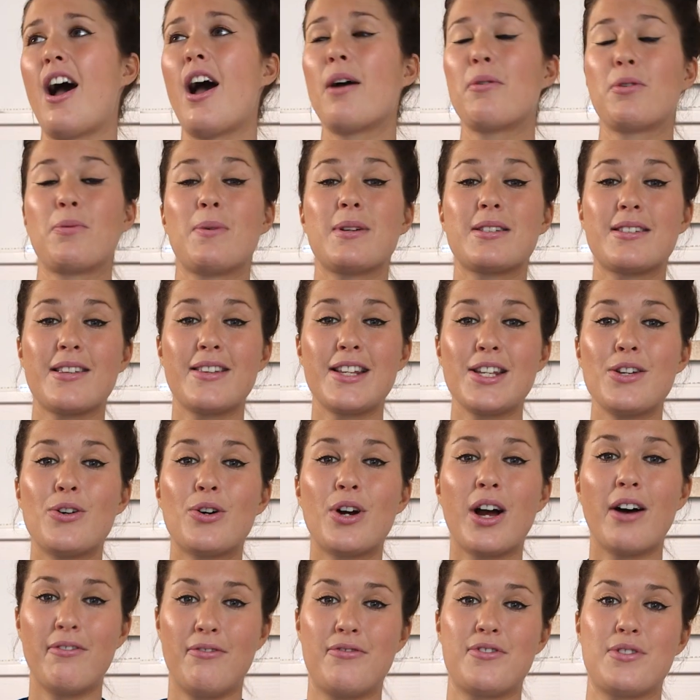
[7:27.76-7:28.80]
I would wear something you're
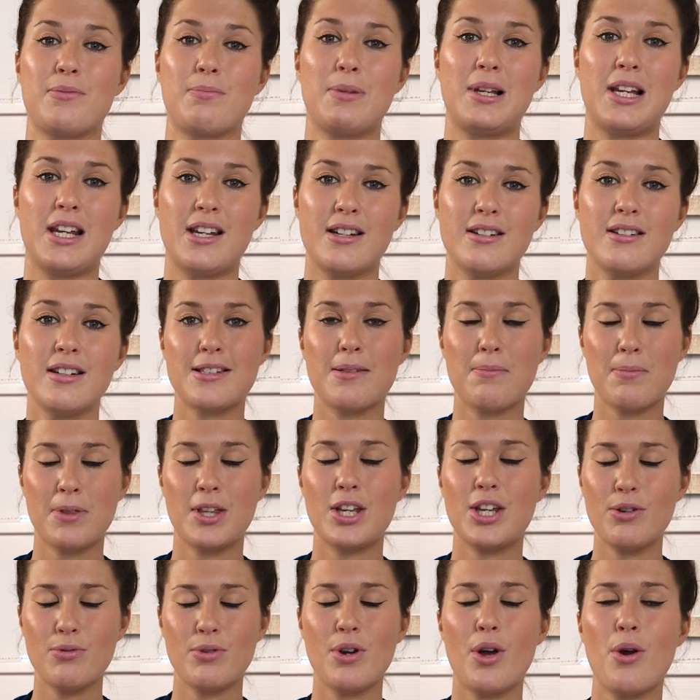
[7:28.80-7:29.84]
comfortable in,
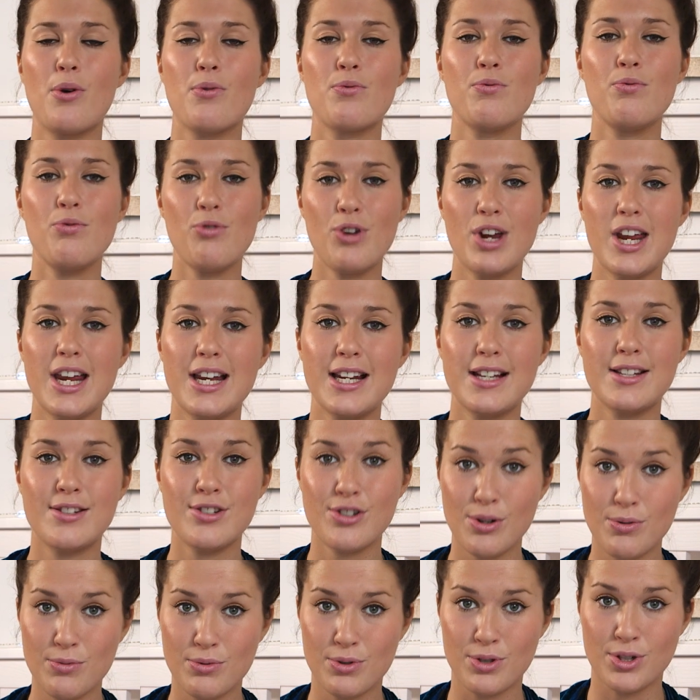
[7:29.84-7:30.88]
something you know really
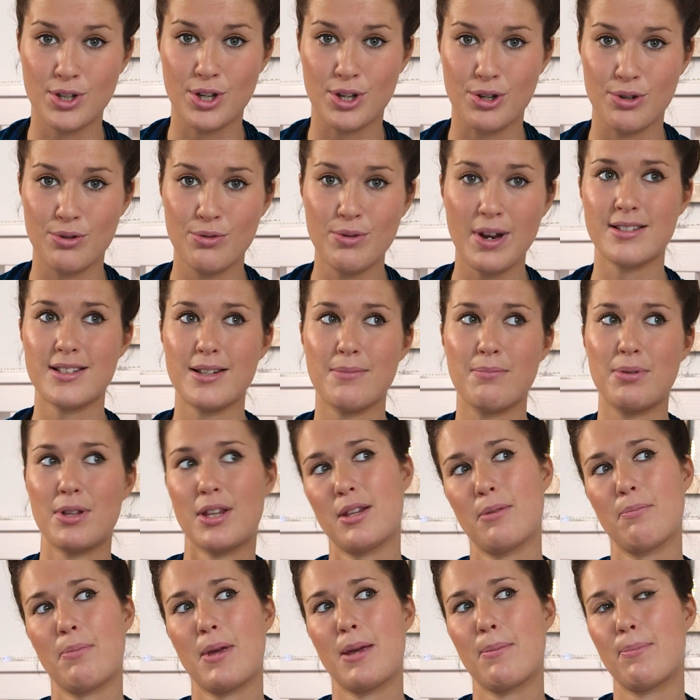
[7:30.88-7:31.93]
suits you, something
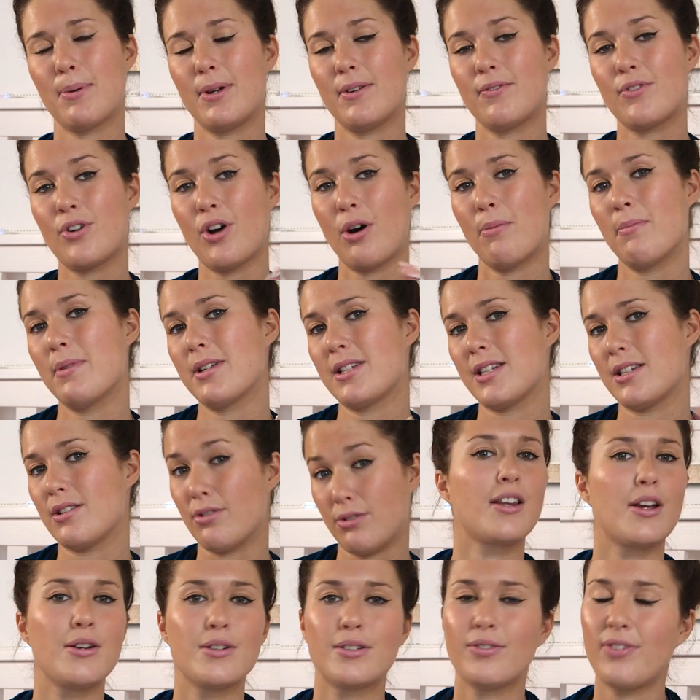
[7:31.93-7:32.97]
that people have commented
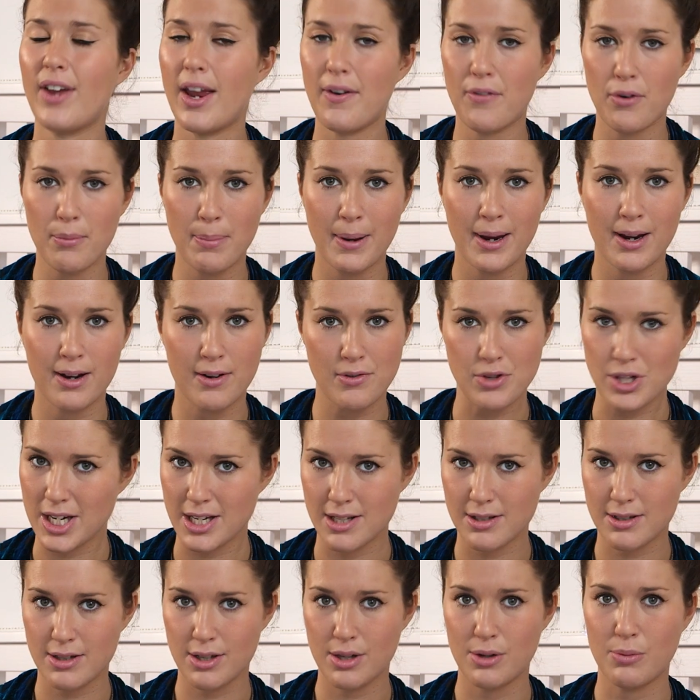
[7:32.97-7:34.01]
on, those favourite pair of
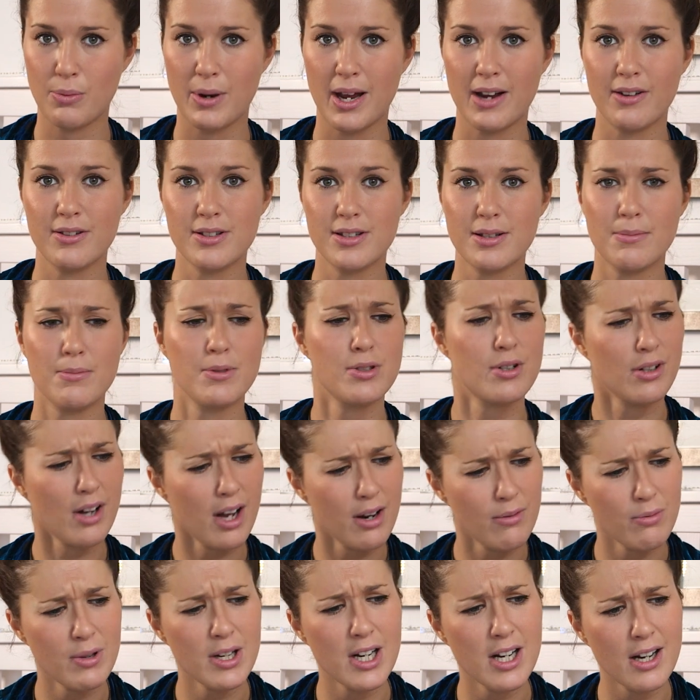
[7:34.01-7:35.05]
jeans that you wear and someone's gone,
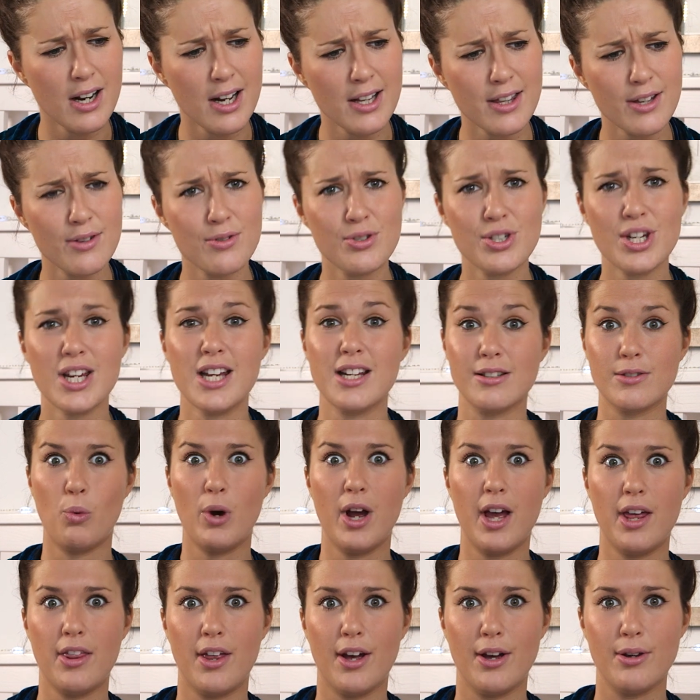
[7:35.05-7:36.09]
I really like those jeans,
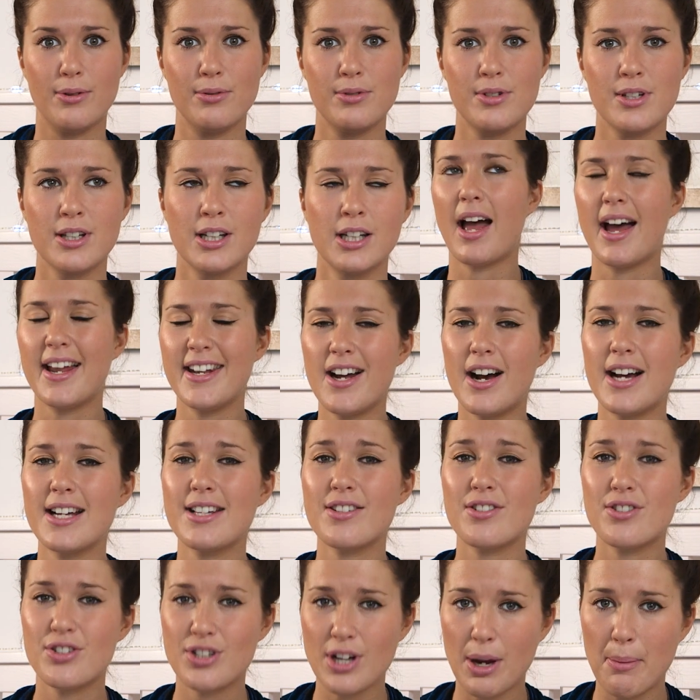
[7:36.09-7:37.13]
wear those. A
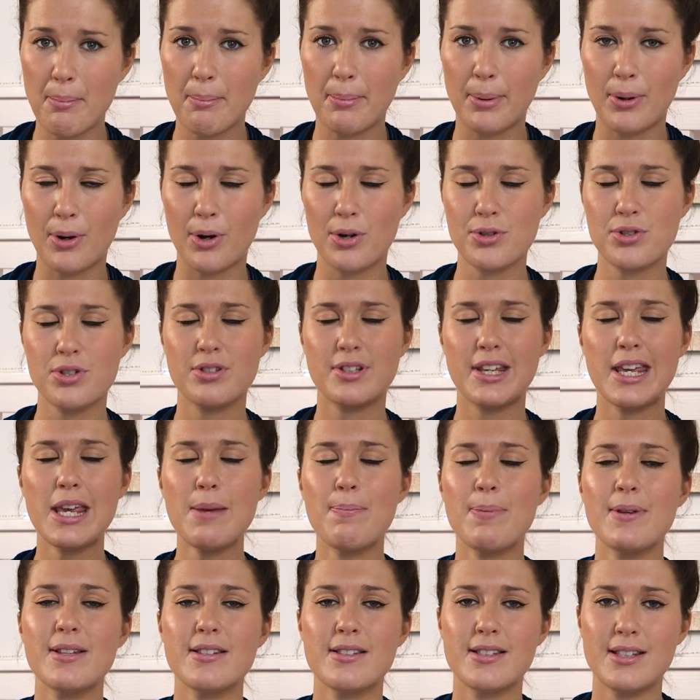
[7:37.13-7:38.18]
nice jumper, or just
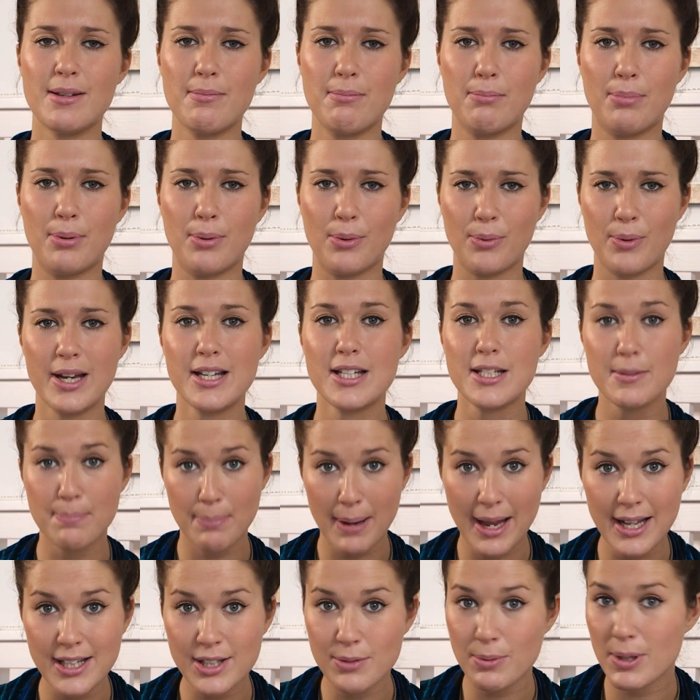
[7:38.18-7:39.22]
keep it simple. It
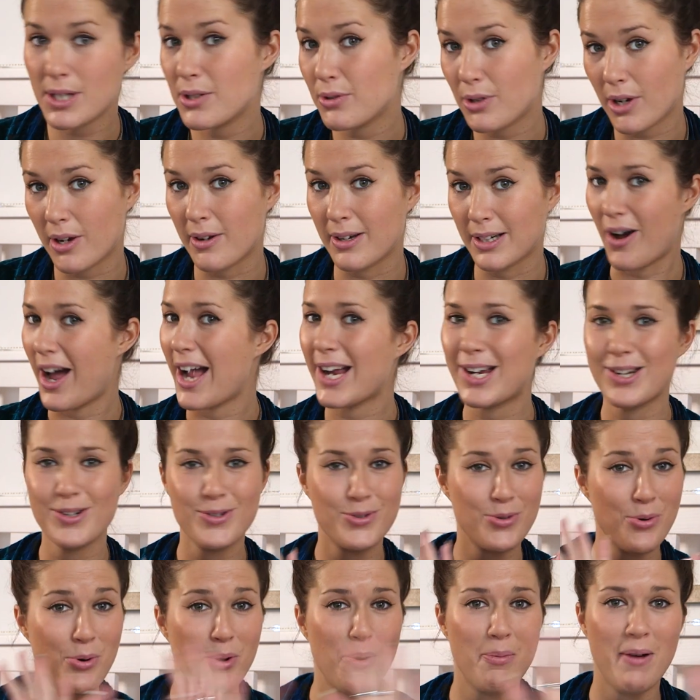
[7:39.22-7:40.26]
depends where you're going. I
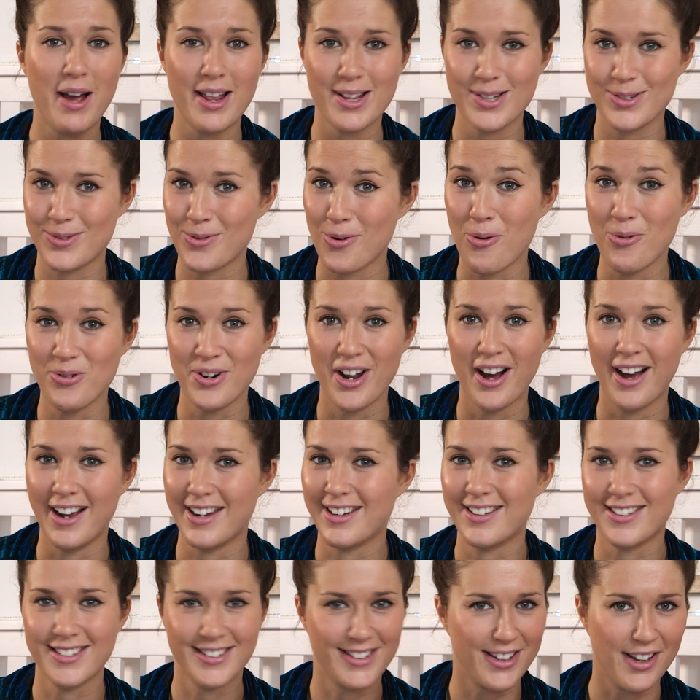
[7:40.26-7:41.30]
could talk about this all
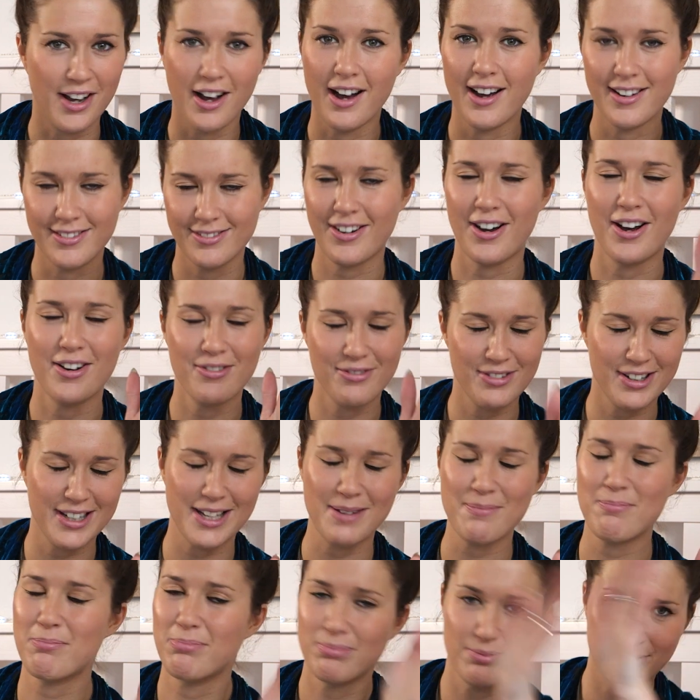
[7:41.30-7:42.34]
night because I
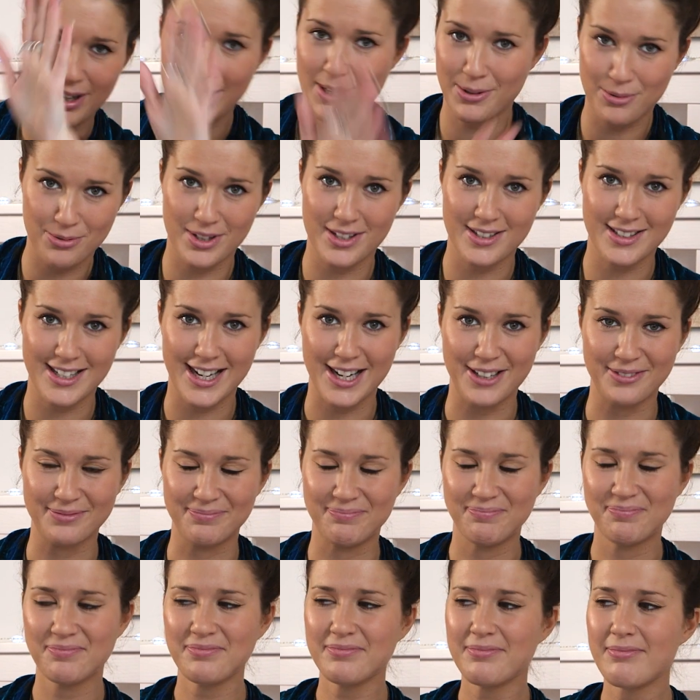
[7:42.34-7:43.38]
really break all this down.